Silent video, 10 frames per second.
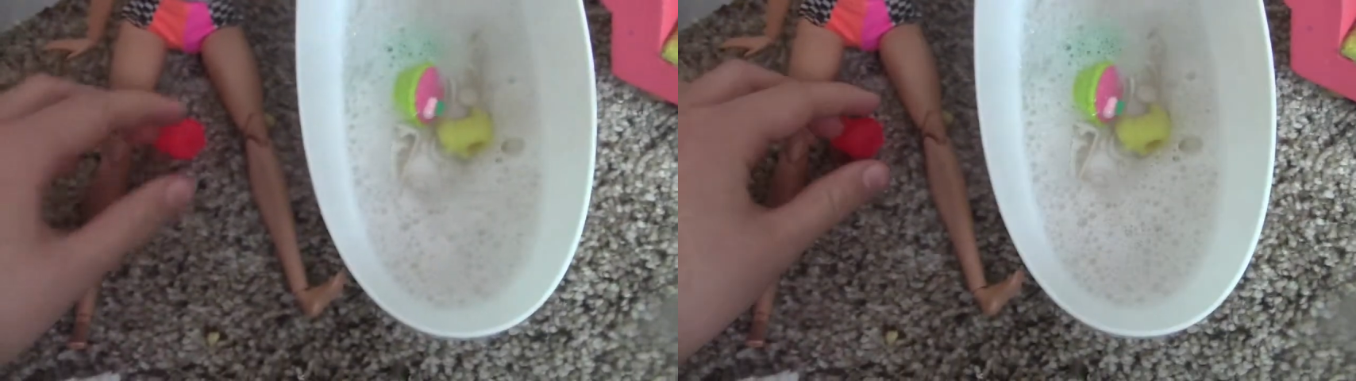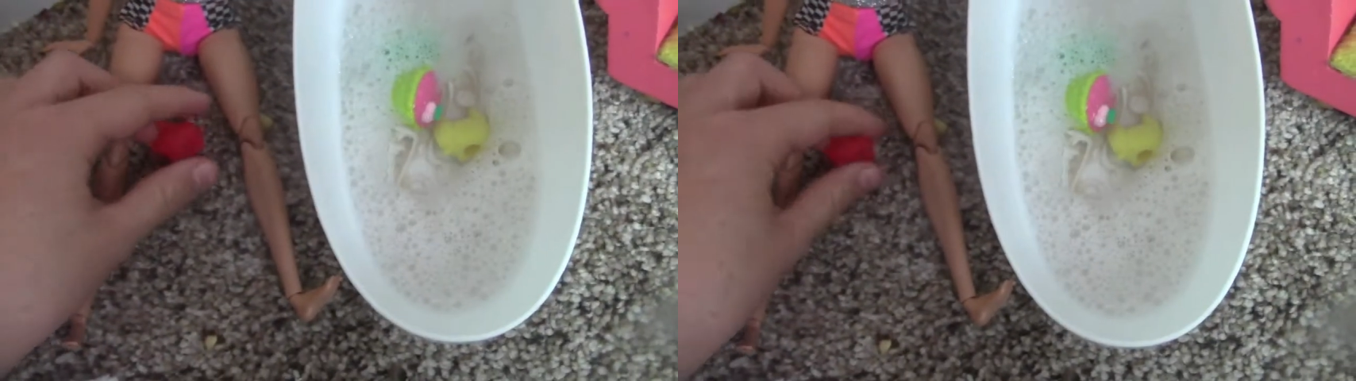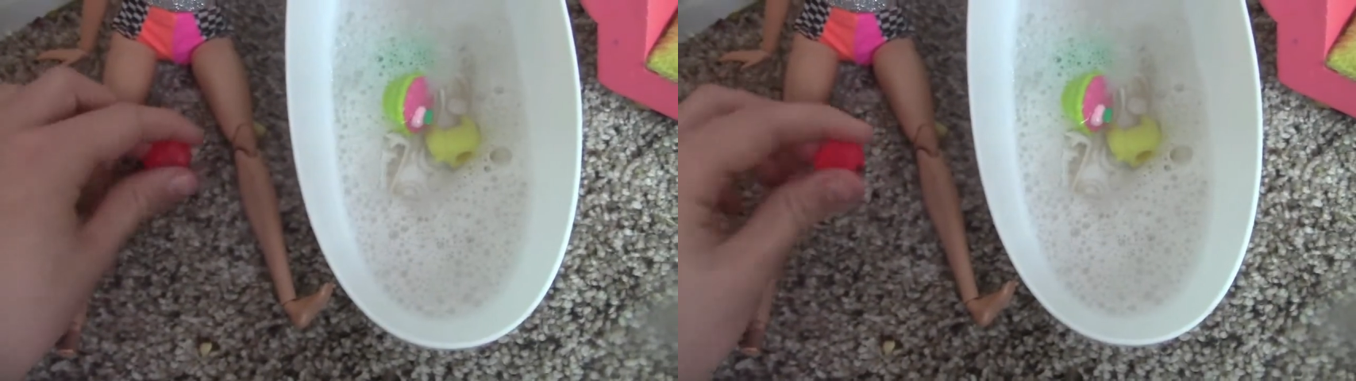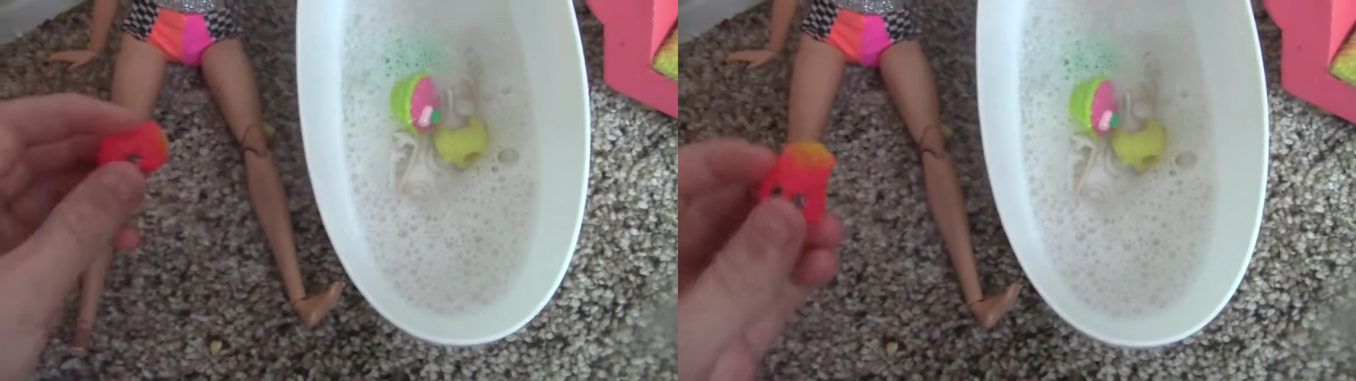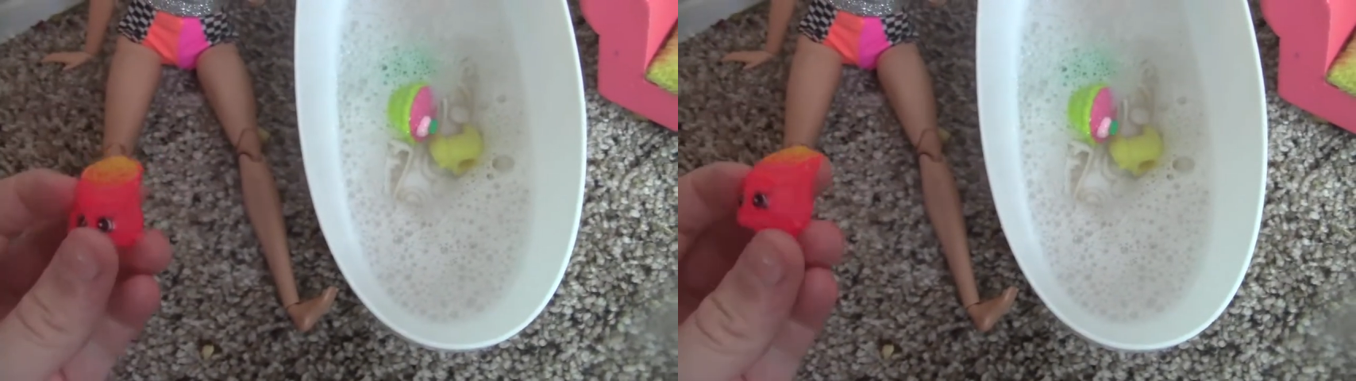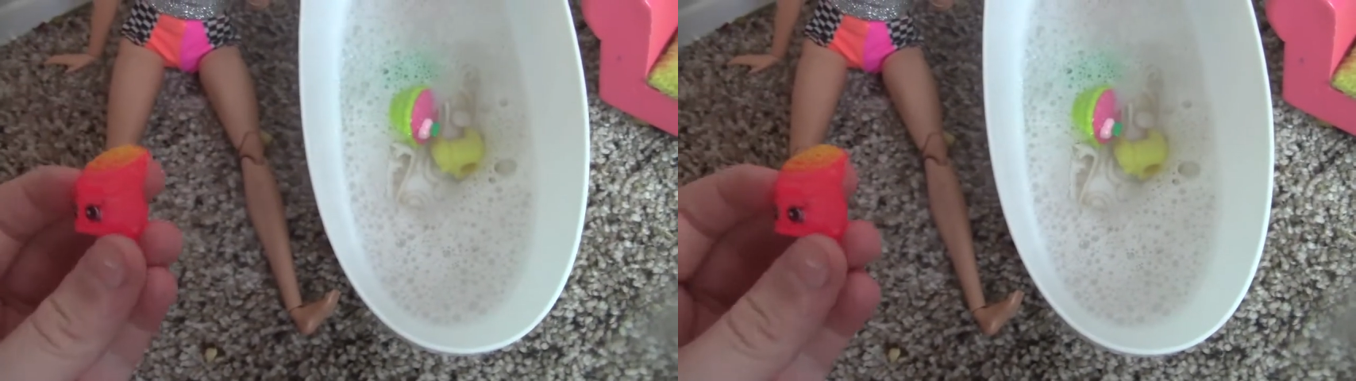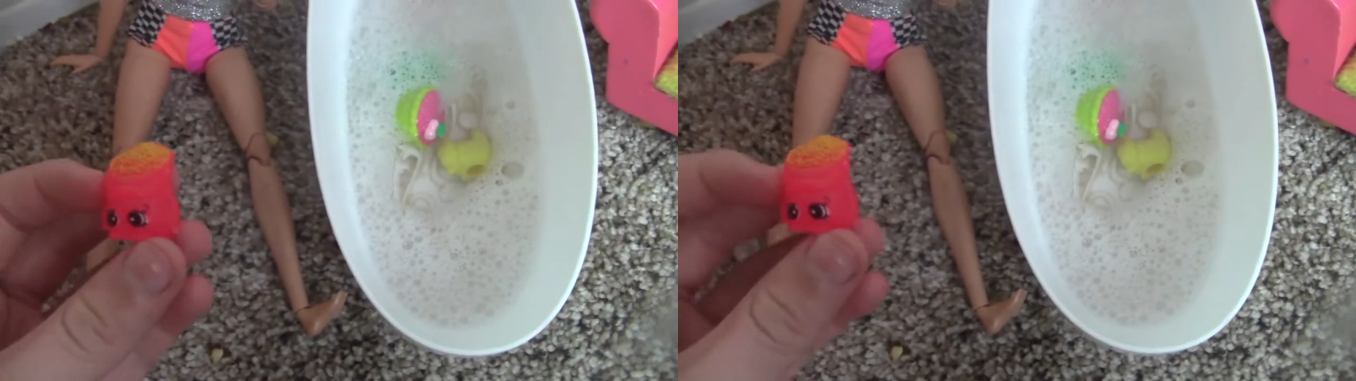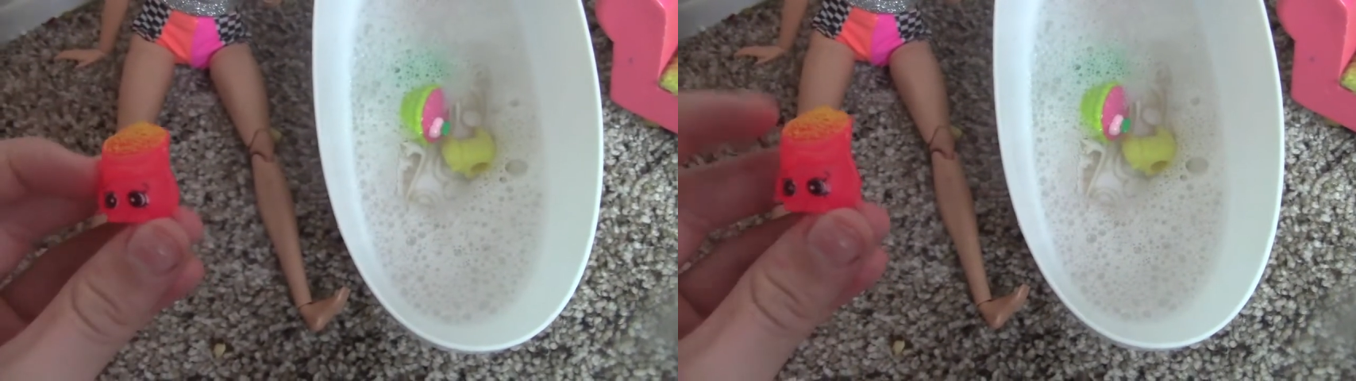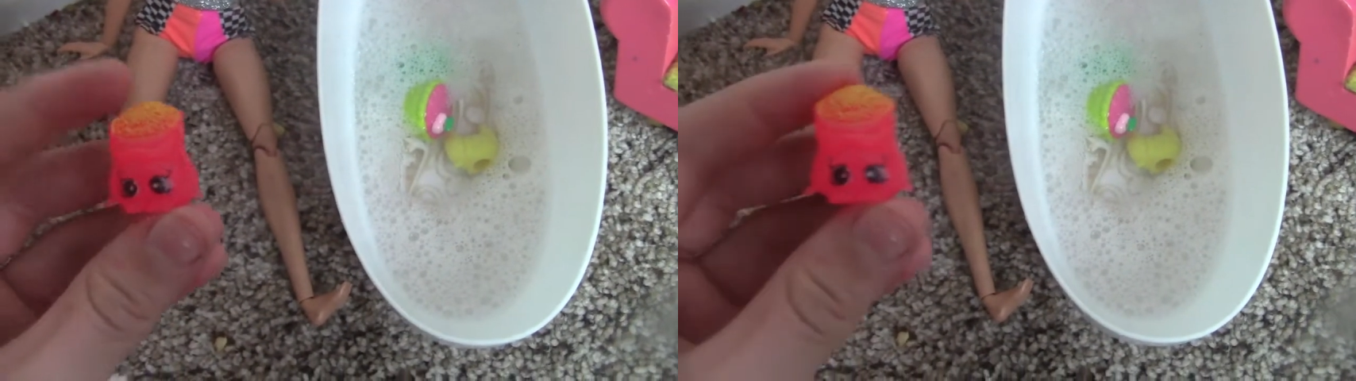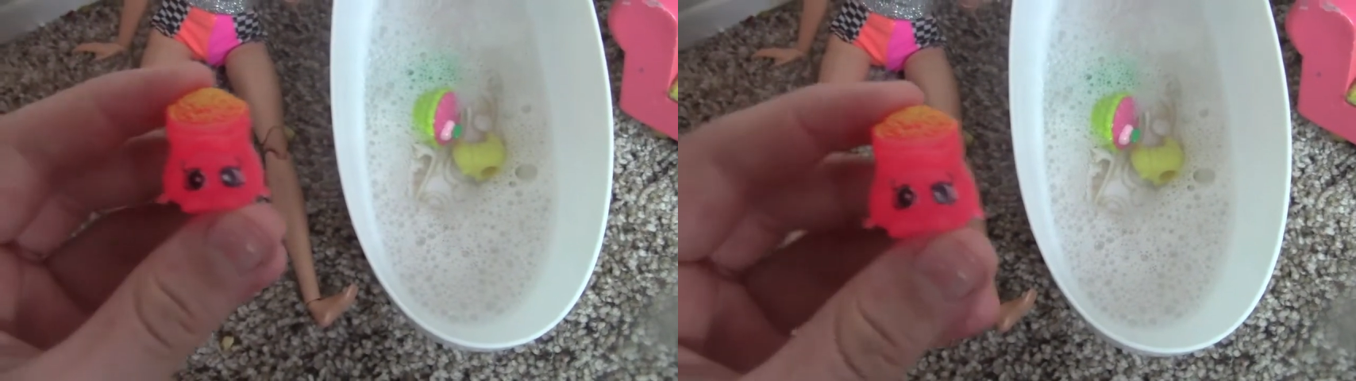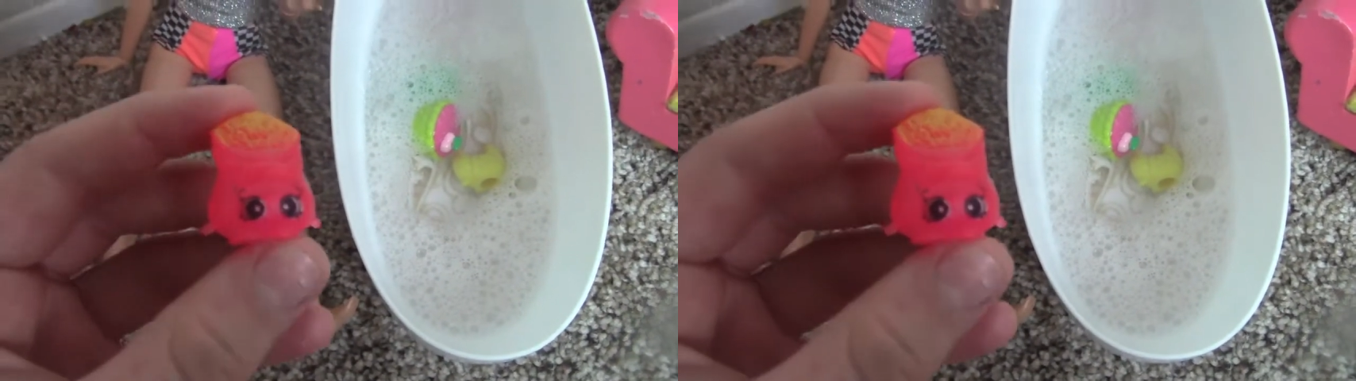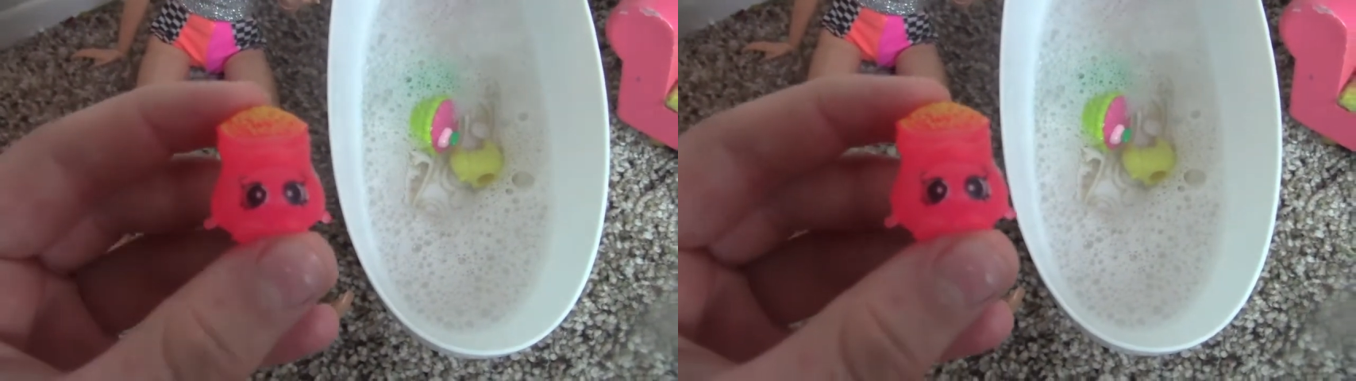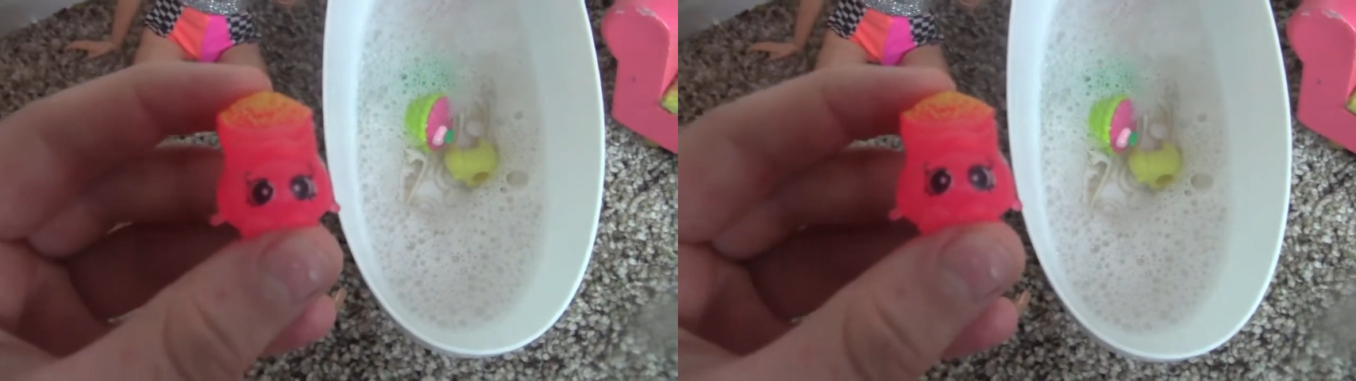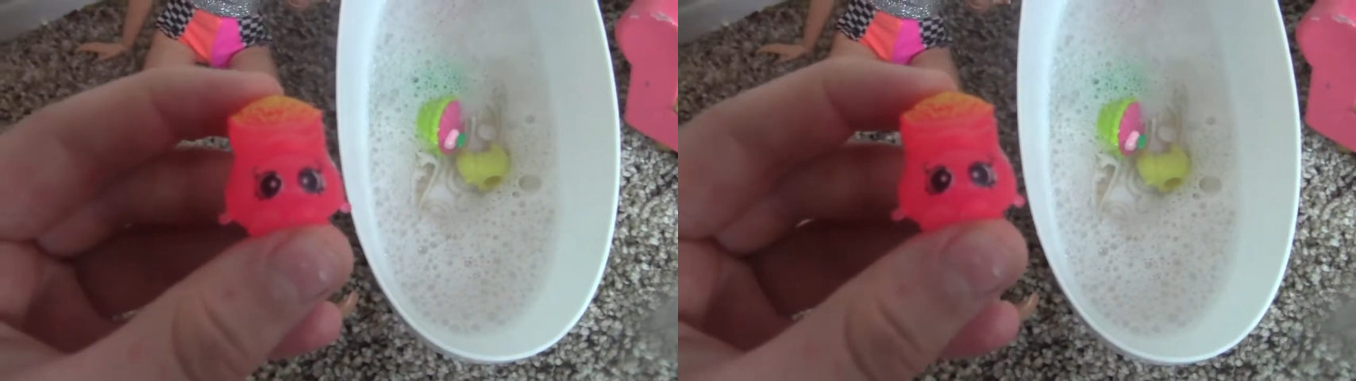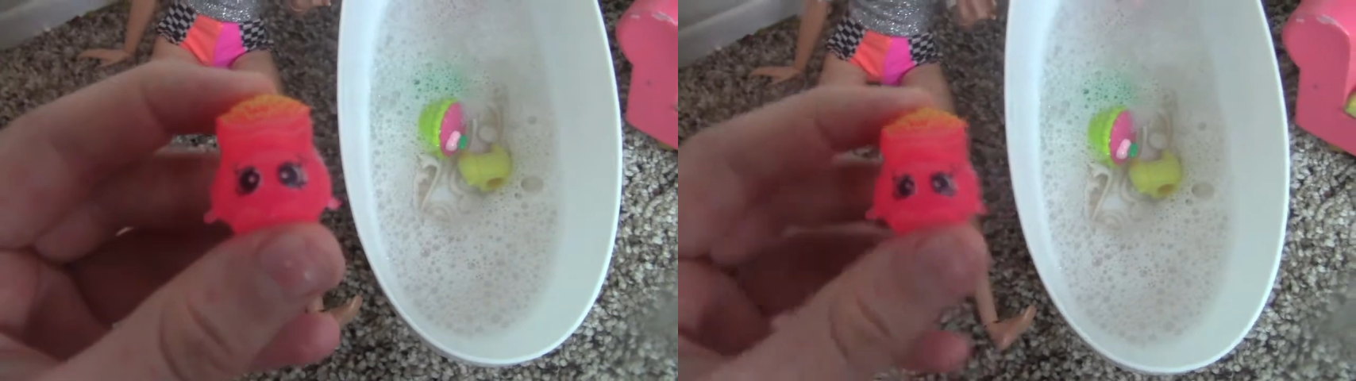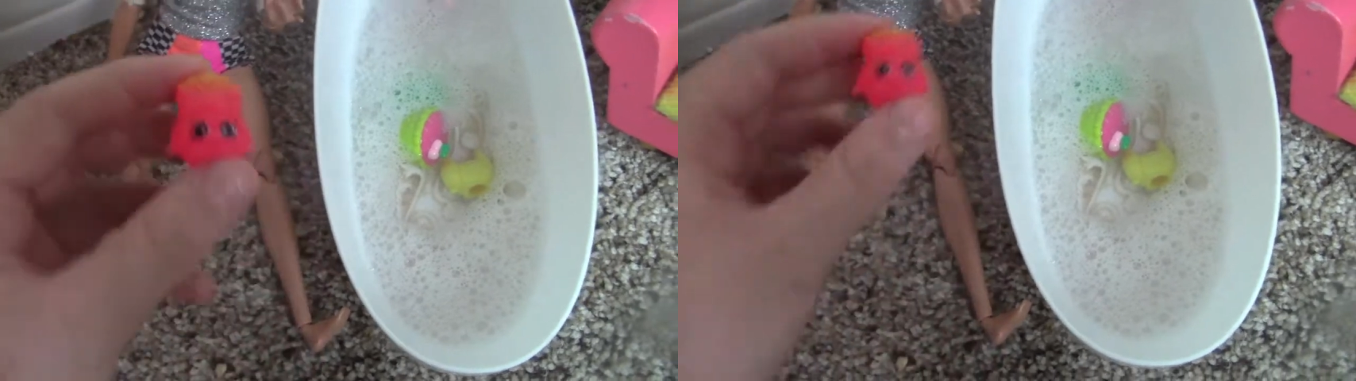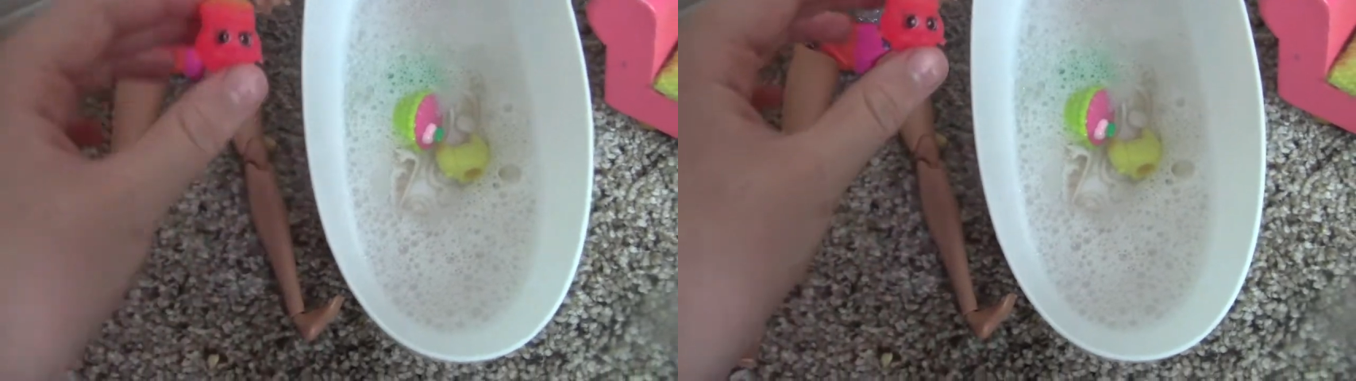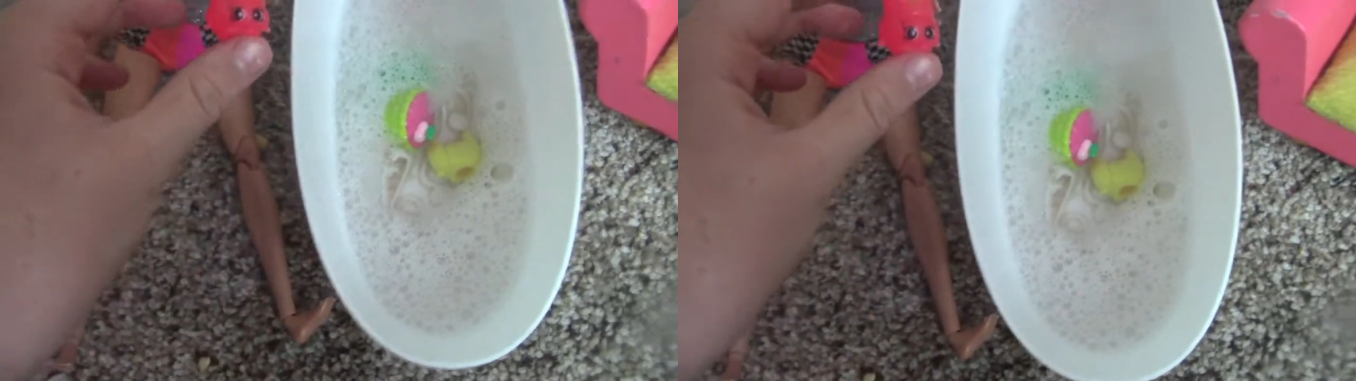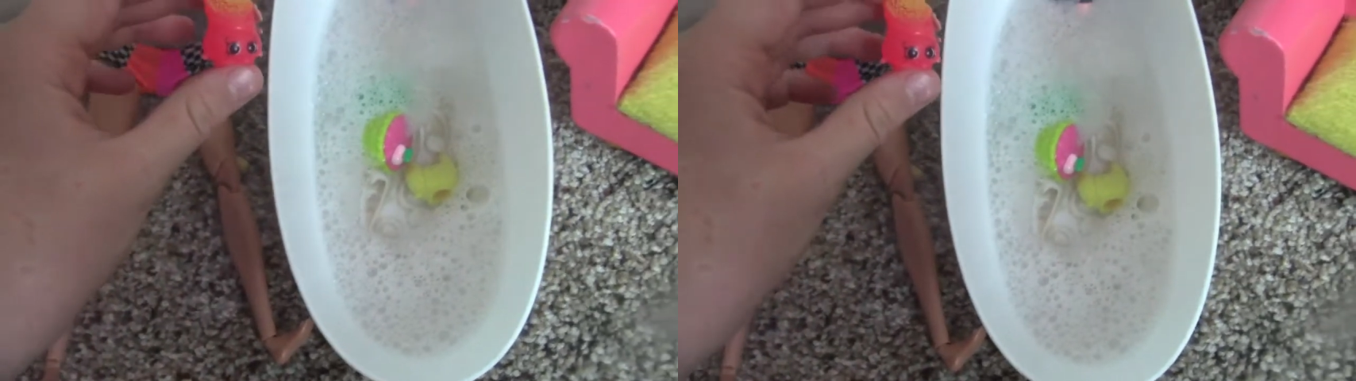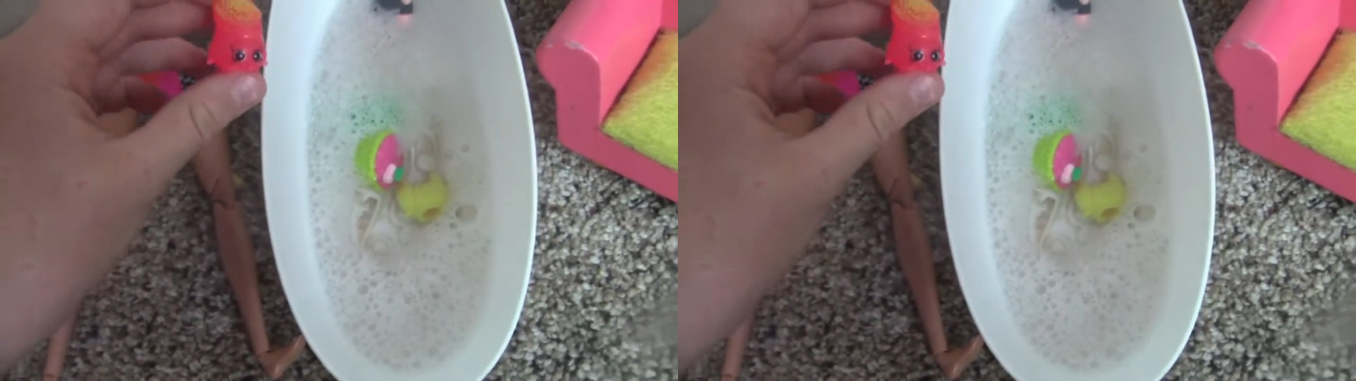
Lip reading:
(no speaker visible)